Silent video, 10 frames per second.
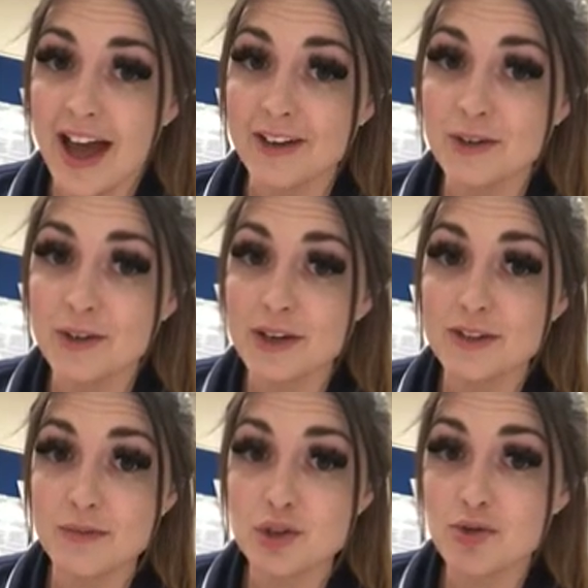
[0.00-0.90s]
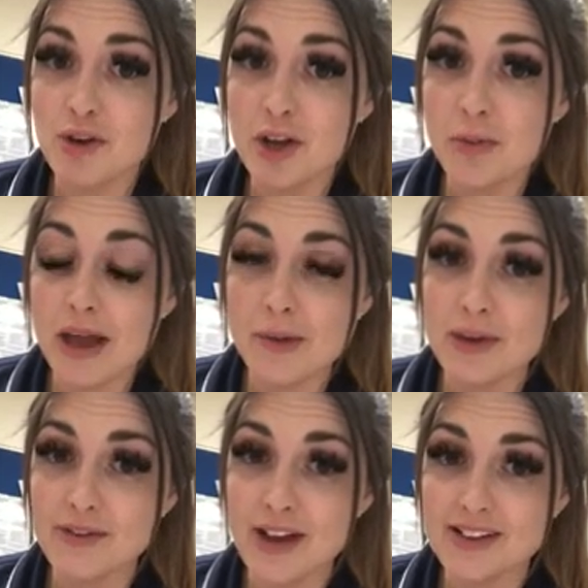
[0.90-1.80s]
and you need them to grow your baby
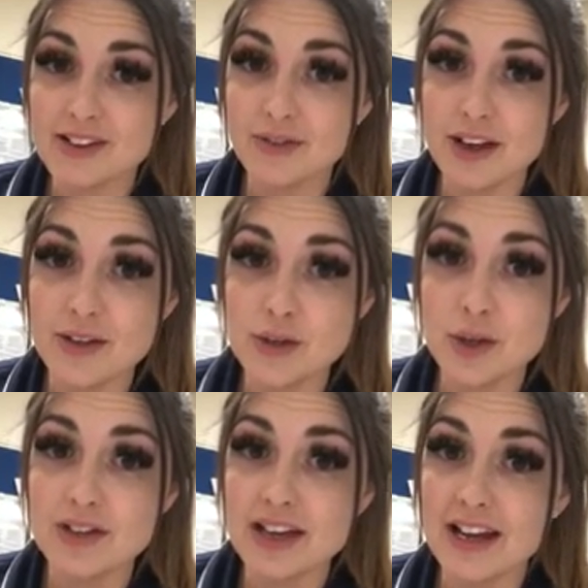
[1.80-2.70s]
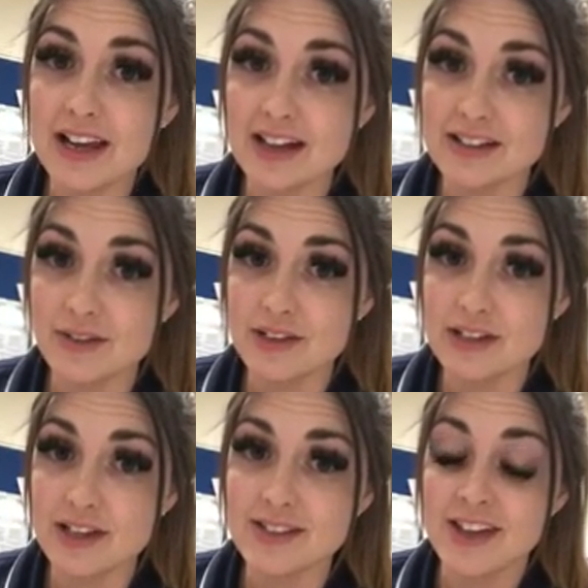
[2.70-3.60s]
effectively, do your daily
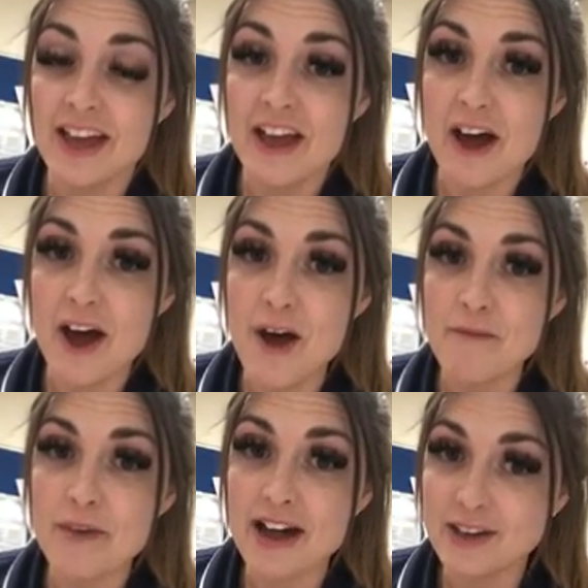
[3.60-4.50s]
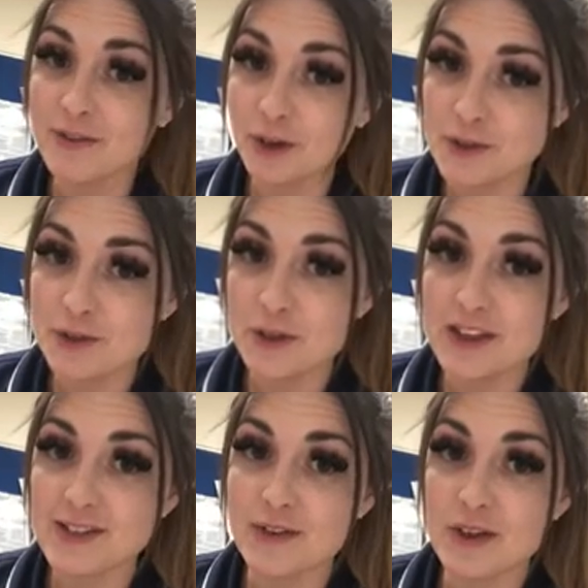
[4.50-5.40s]
activities, and you've got to do
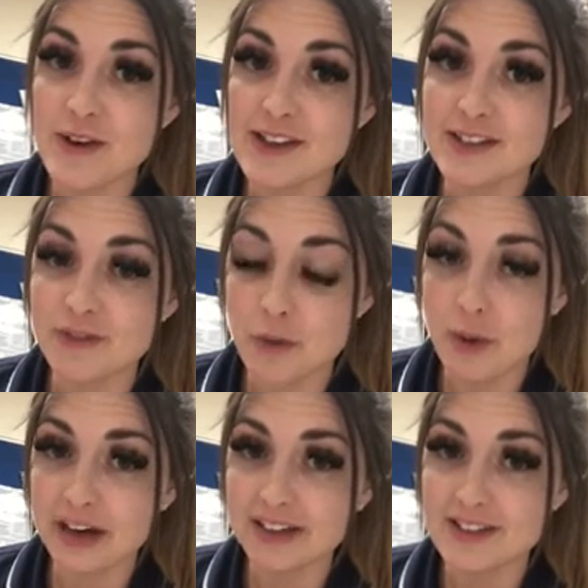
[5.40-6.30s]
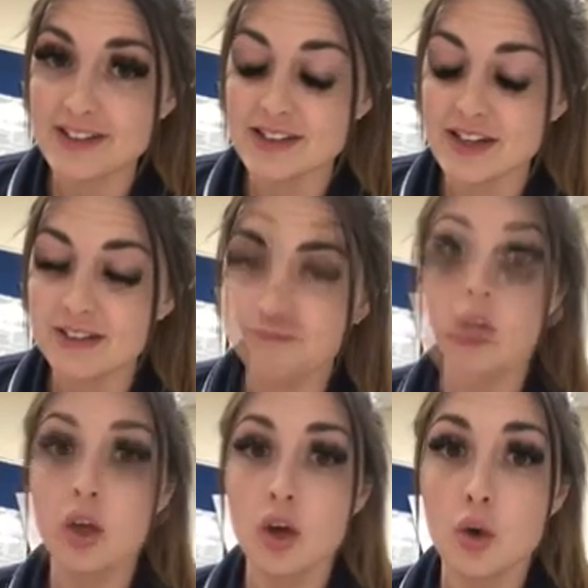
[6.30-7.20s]
this for the rest of the pregnancy.
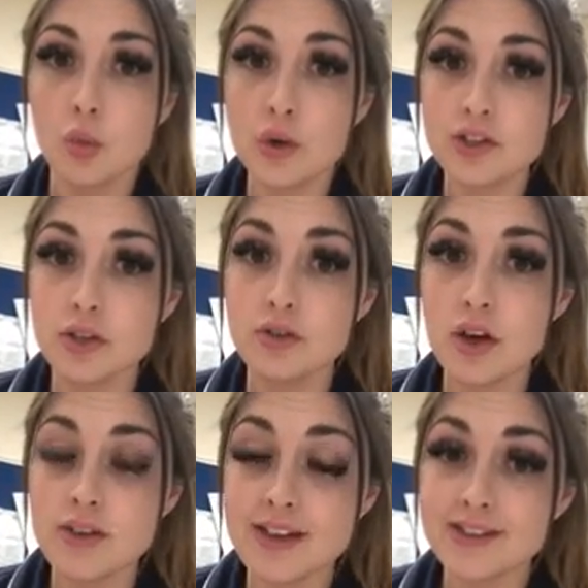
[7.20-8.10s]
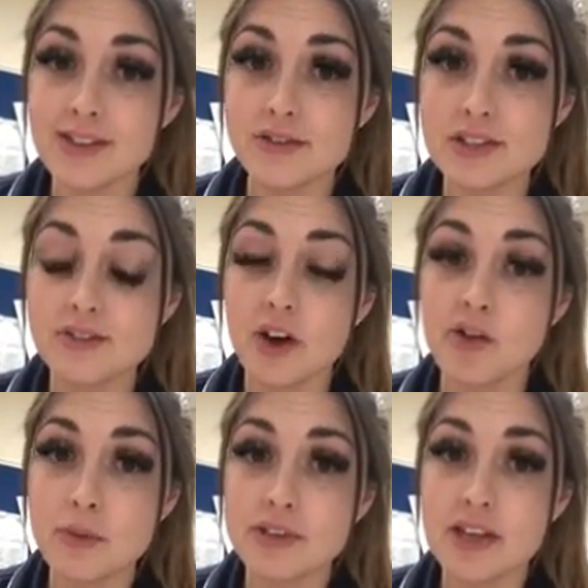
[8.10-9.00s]
We do know that
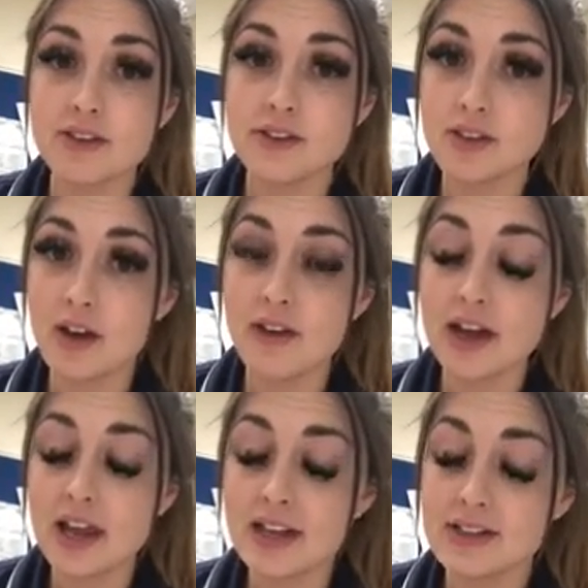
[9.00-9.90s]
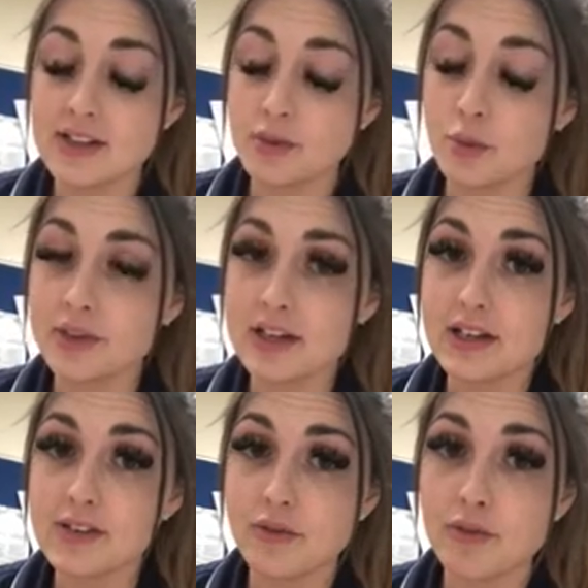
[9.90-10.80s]
75% of our ladies would
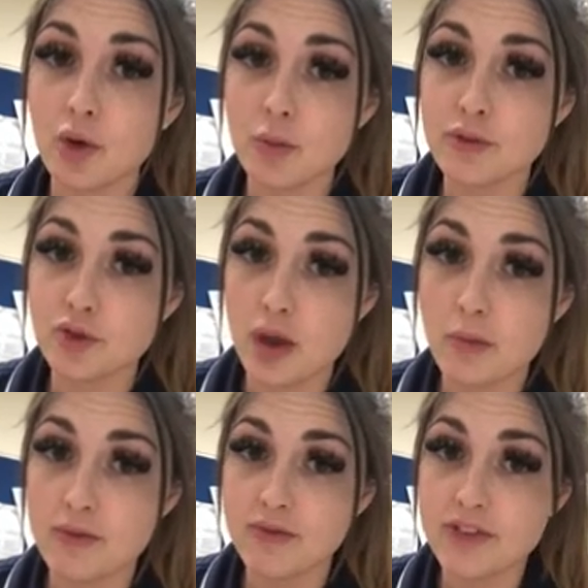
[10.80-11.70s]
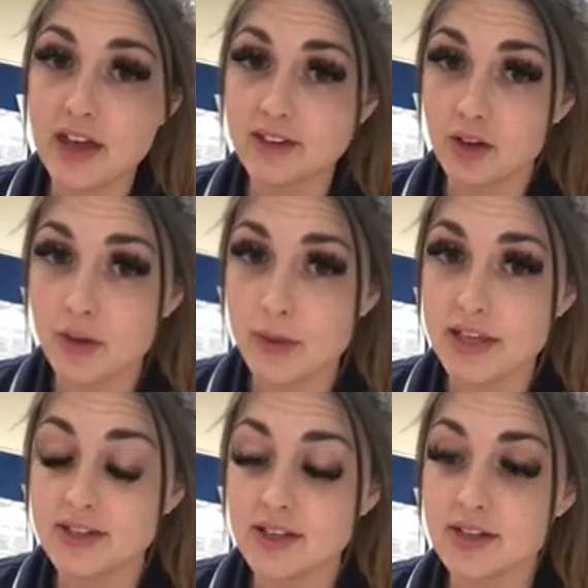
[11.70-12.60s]
need some form of treatment for their
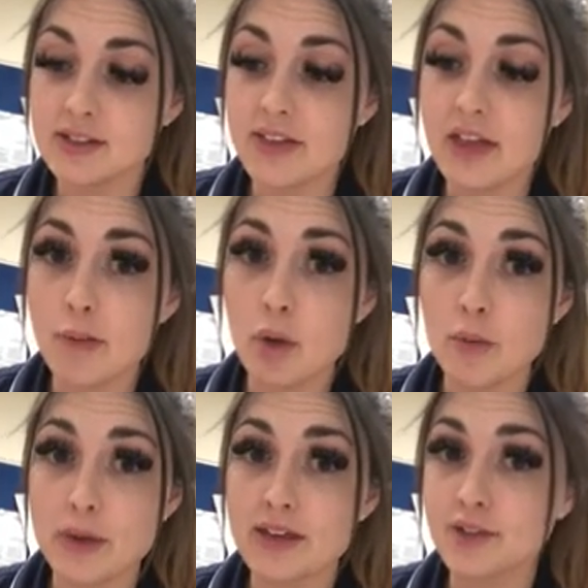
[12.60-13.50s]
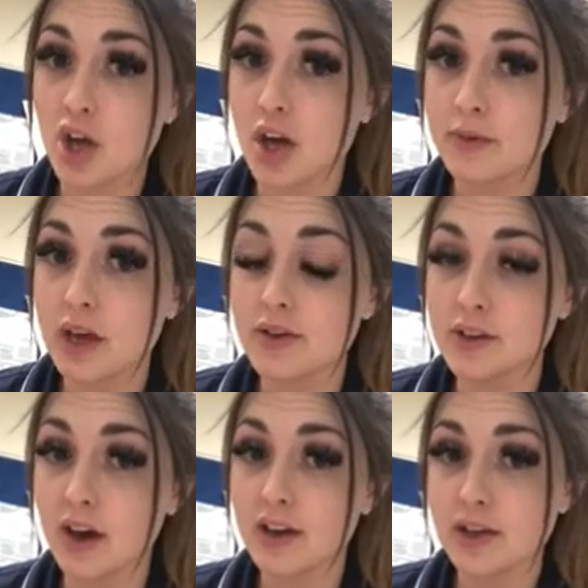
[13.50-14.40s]
diabetes, and that might be as time goes
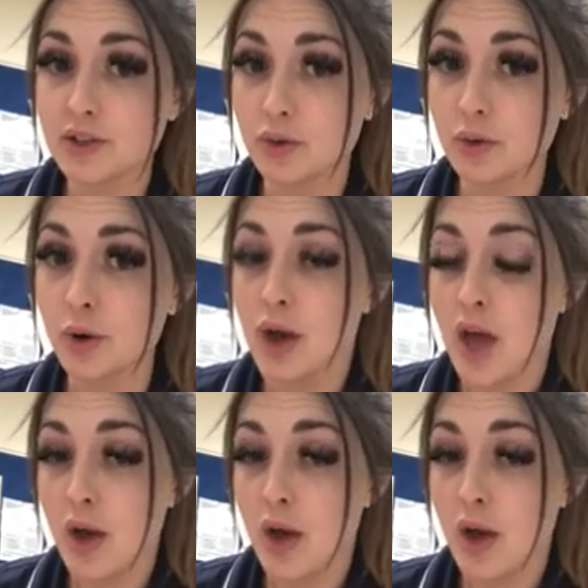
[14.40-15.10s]
on, as your